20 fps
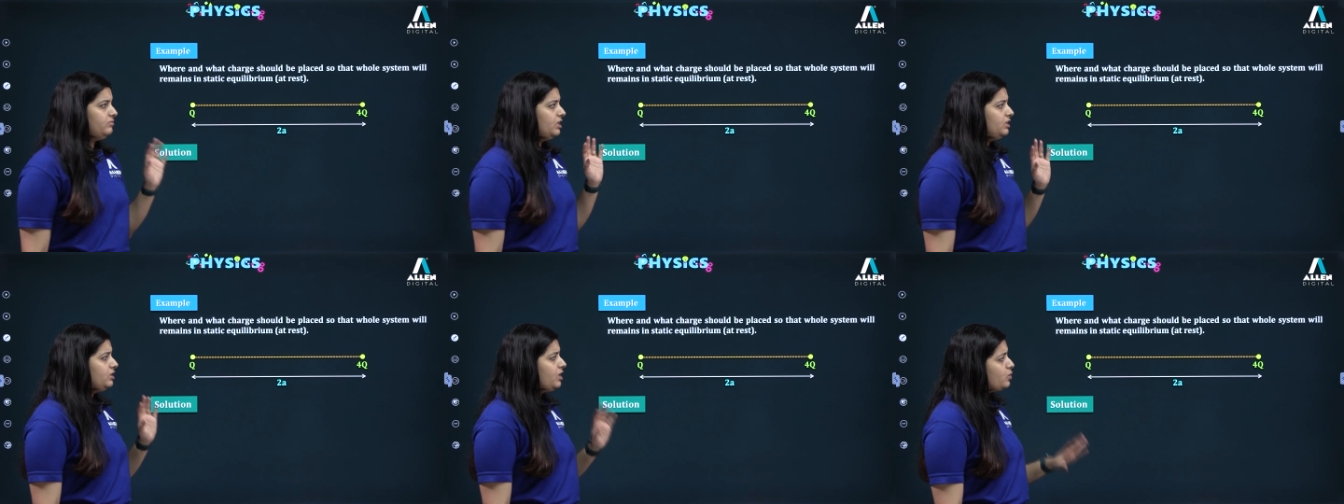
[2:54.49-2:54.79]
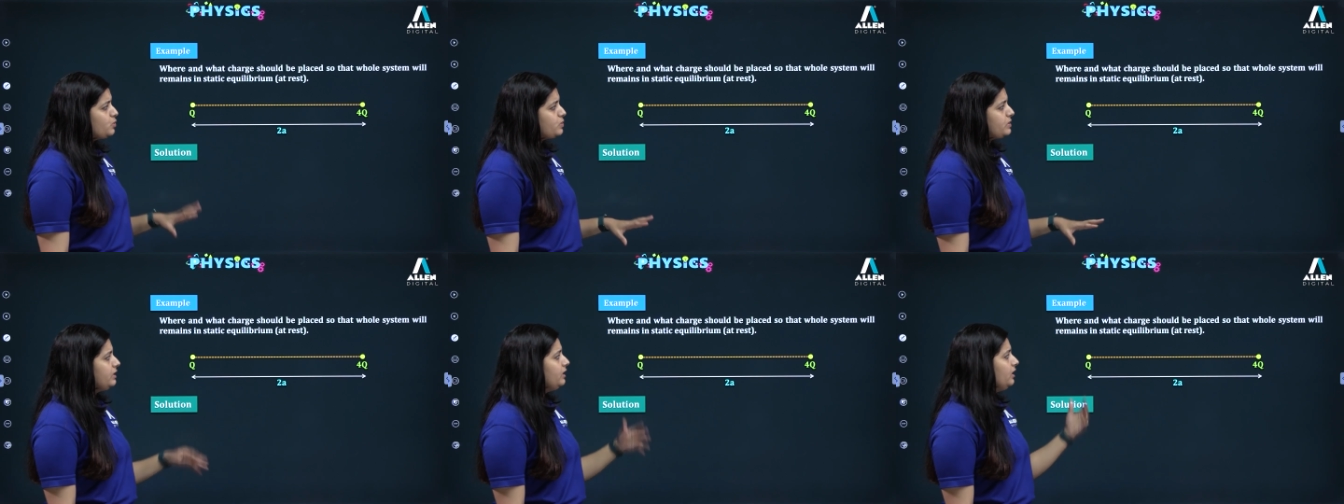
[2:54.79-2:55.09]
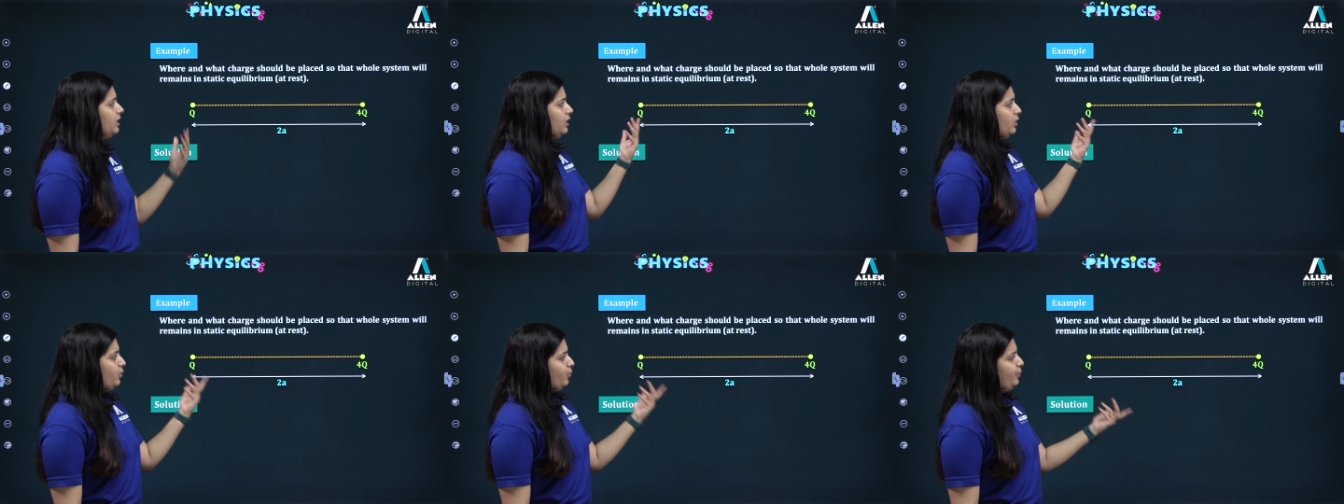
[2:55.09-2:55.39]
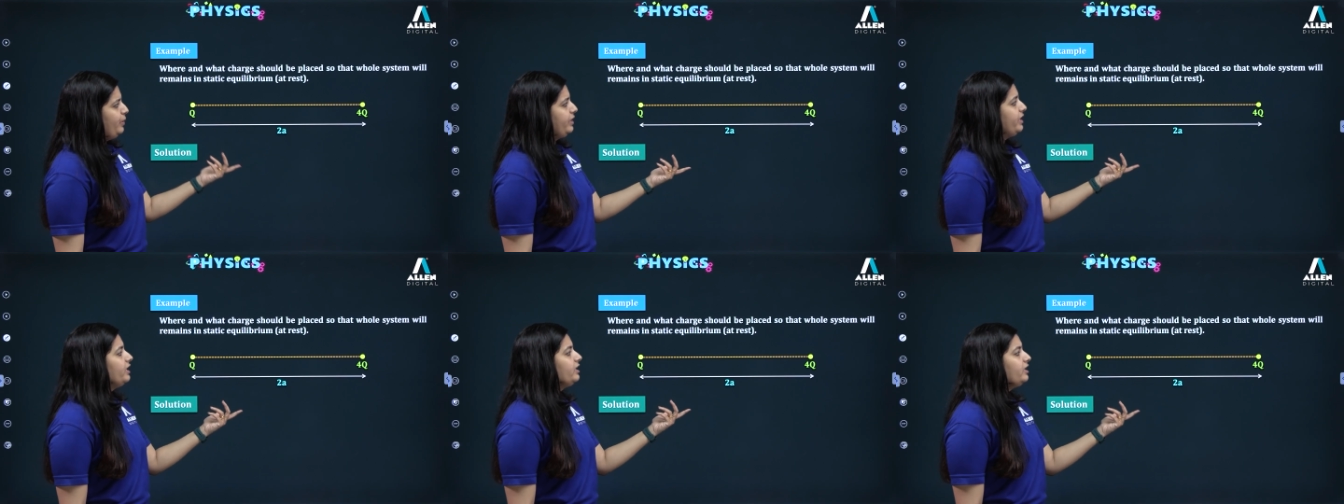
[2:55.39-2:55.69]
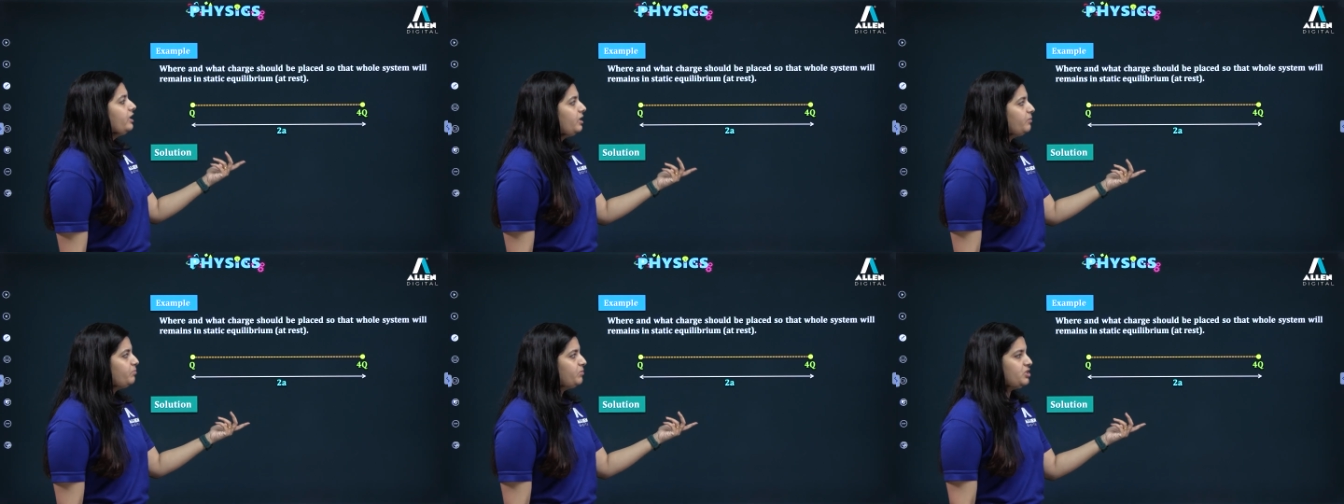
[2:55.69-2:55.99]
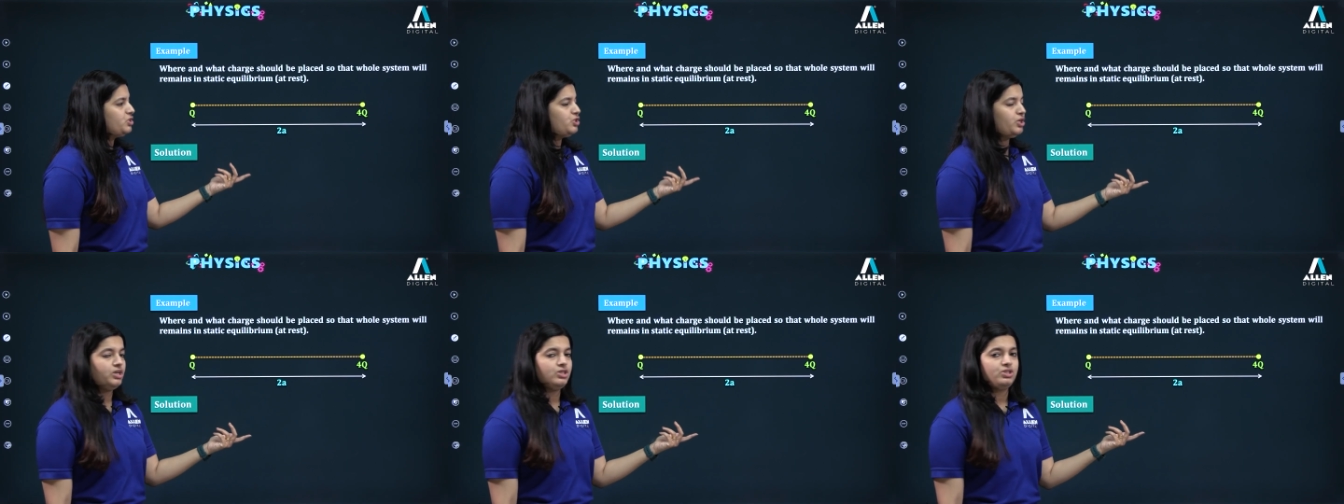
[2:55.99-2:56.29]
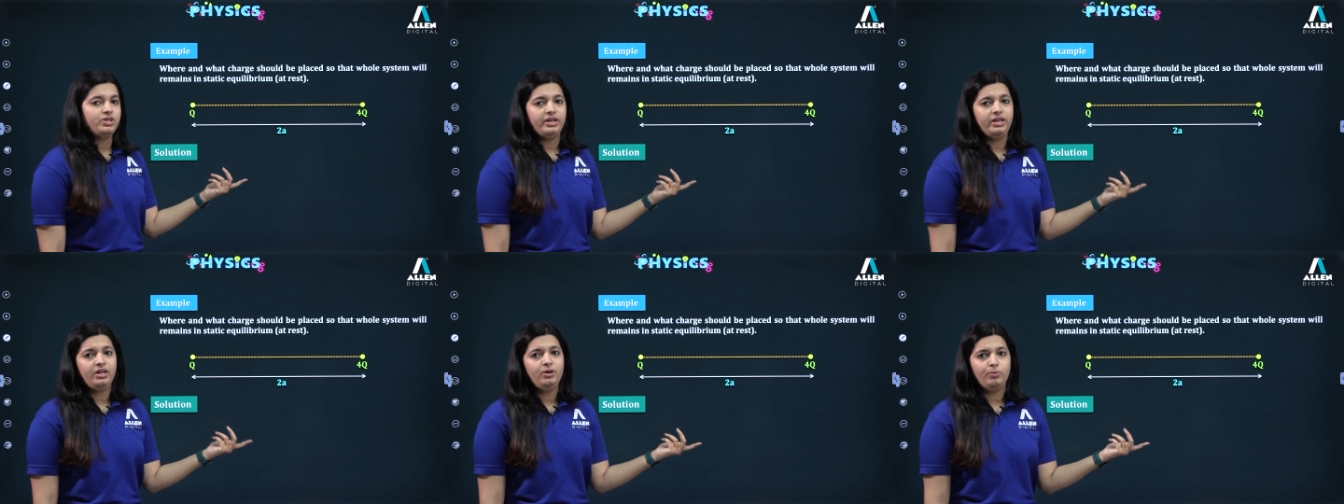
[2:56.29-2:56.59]
Now see, we can keep the charge
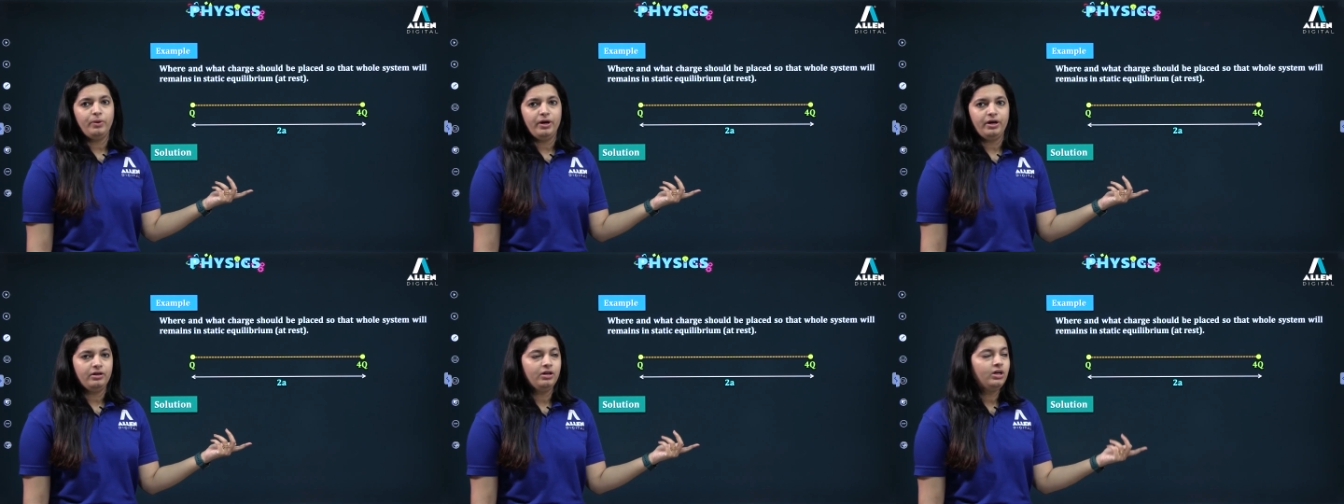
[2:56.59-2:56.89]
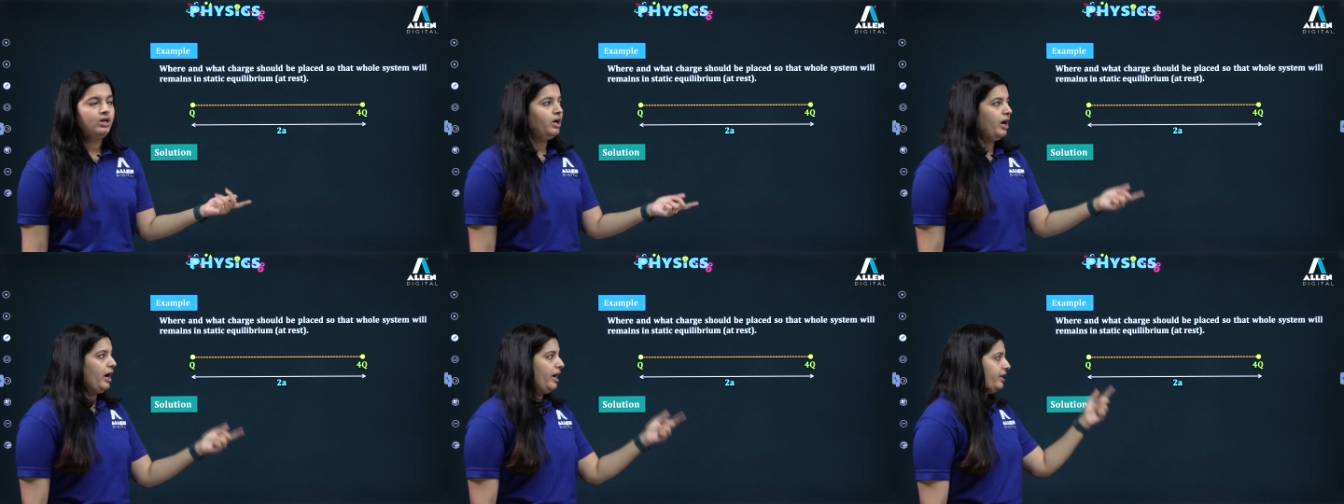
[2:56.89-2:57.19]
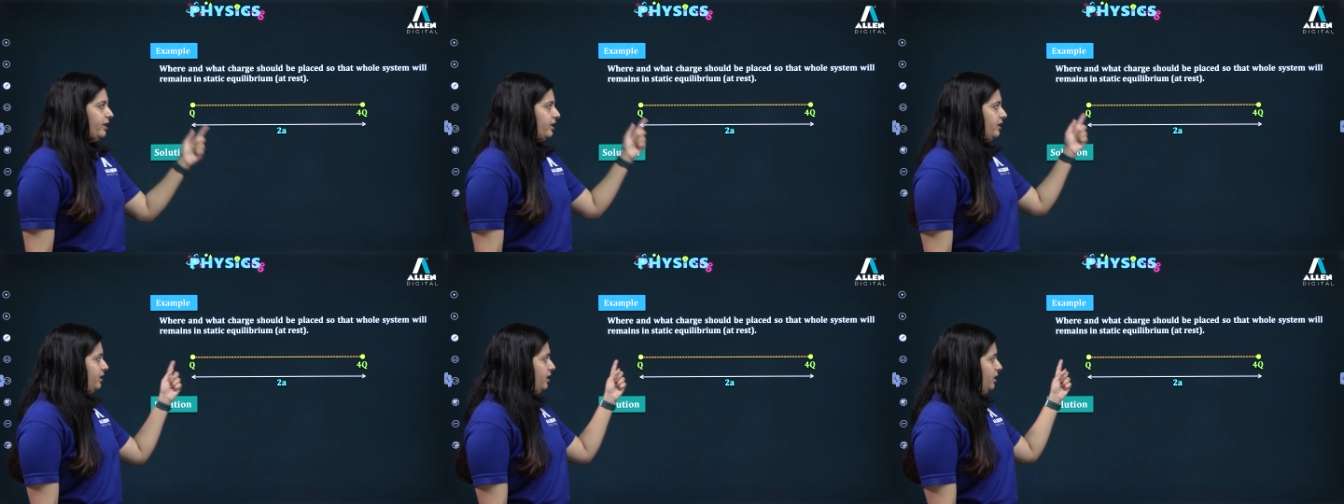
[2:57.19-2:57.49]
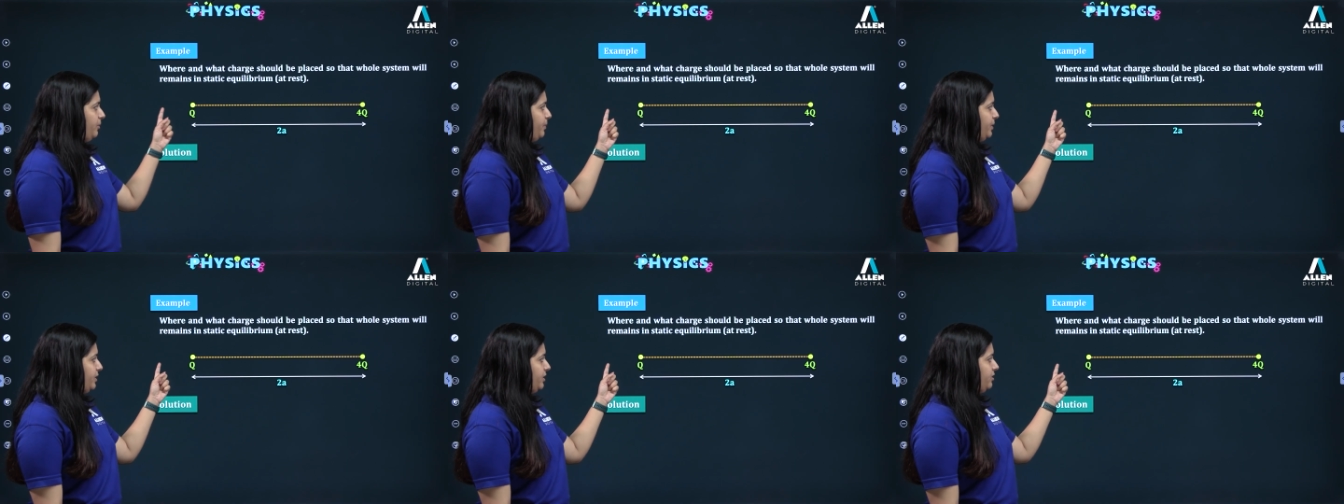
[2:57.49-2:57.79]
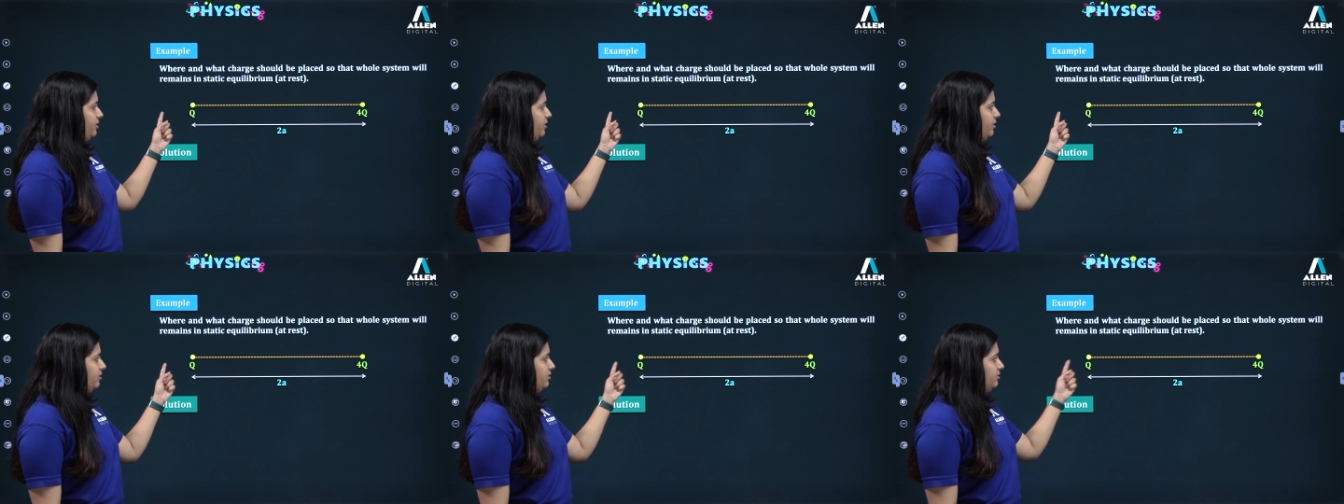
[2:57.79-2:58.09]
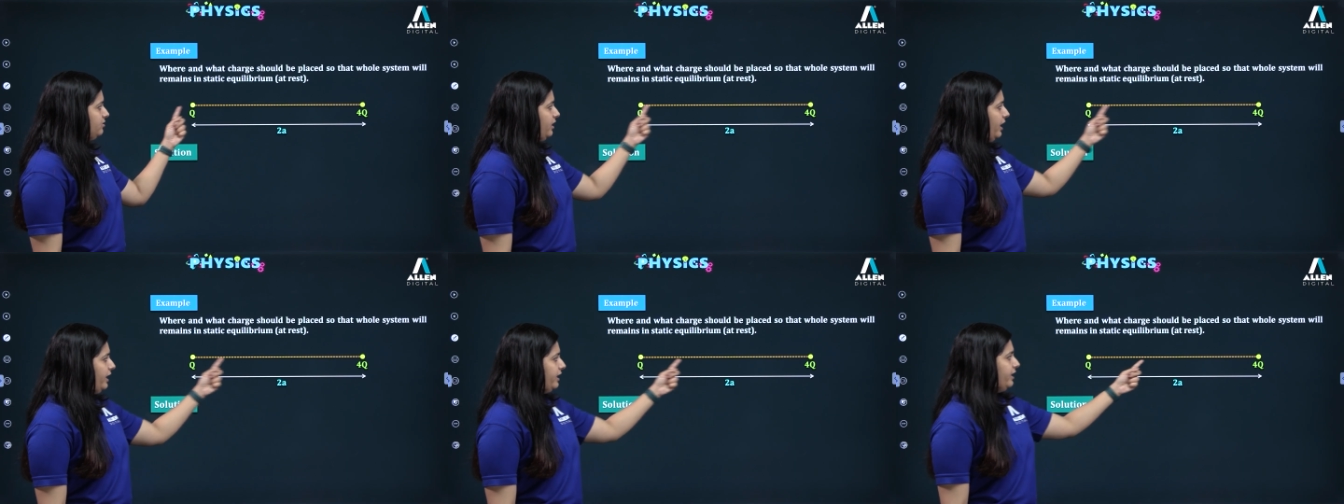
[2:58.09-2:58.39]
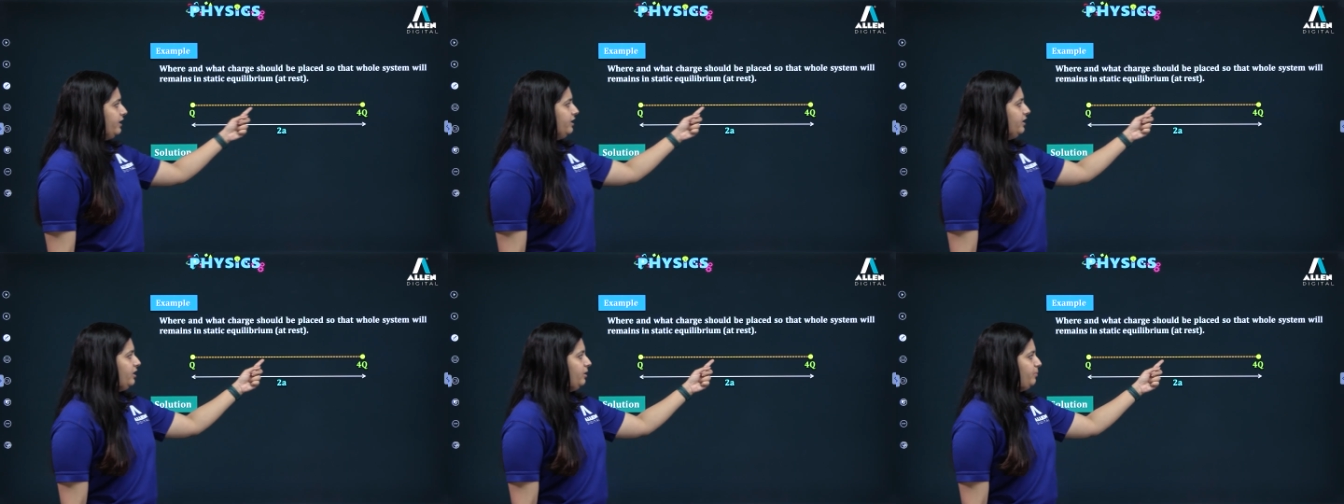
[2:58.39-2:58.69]
anywhere. I can keep it here, I
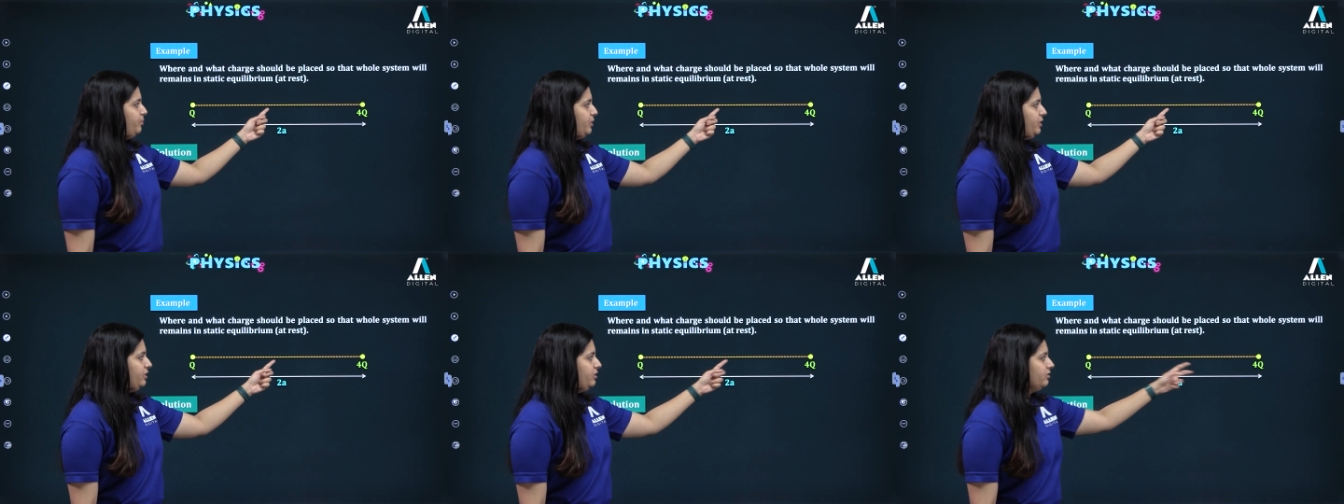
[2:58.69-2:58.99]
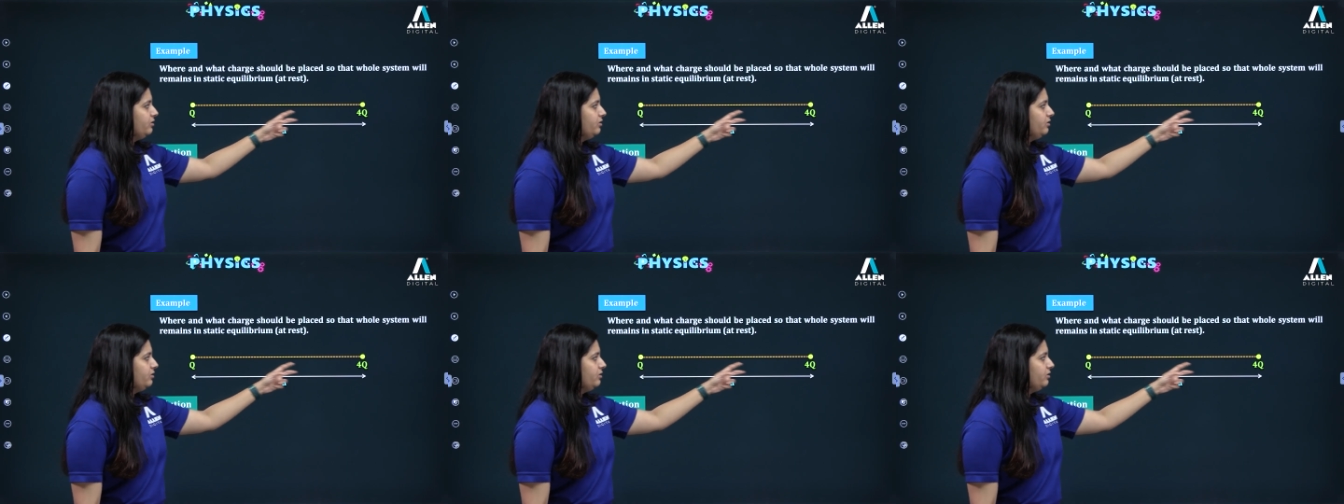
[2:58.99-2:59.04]
can keep it